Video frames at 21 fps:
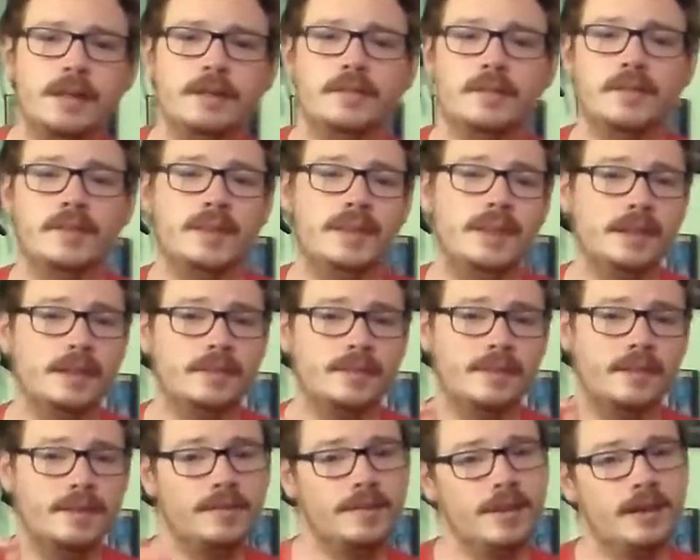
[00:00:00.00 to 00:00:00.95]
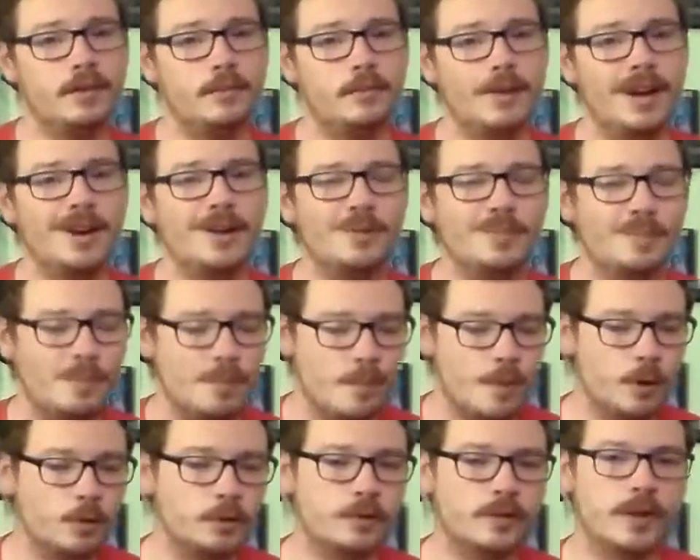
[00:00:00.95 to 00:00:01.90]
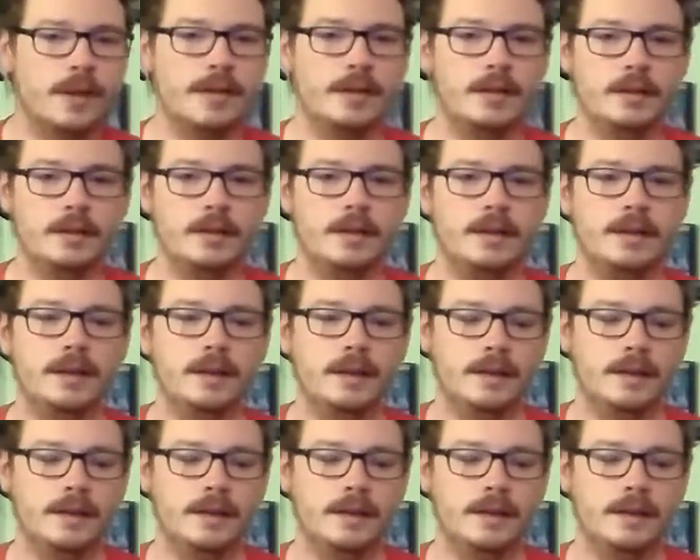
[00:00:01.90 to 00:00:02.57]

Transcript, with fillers: Does he get us to the second round? Most likely,